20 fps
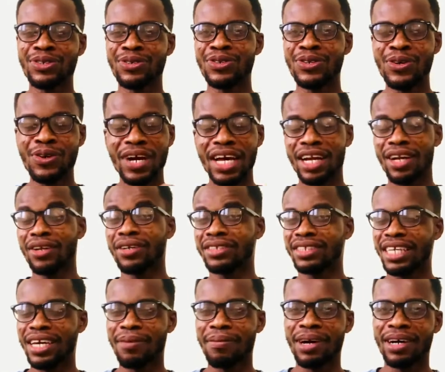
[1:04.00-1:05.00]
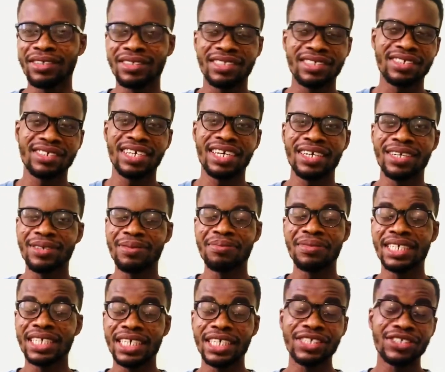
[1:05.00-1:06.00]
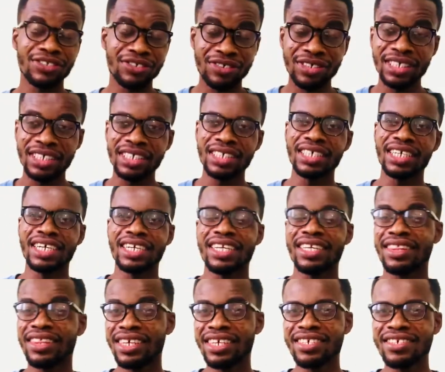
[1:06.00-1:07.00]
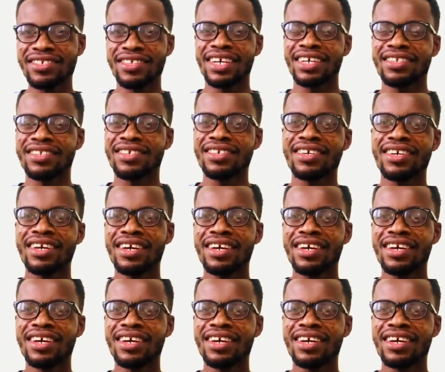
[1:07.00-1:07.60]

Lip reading: know a lot about history and the things that